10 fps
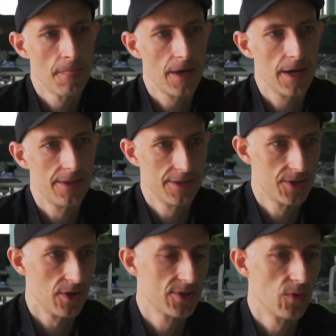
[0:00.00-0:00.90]
And this is
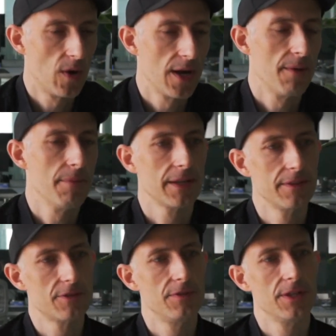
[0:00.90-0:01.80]
also why I'm making
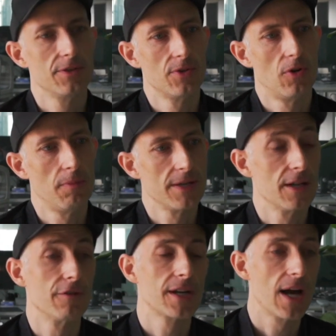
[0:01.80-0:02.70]
this video, to hold
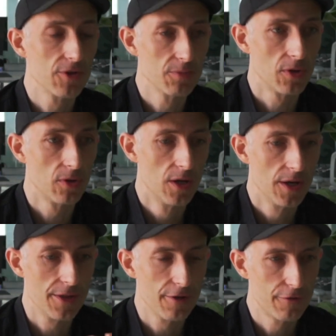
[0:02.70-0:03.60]
myself accountable
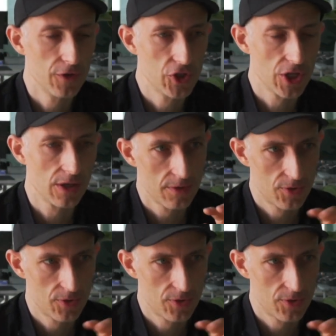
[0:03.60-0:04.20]
in the future,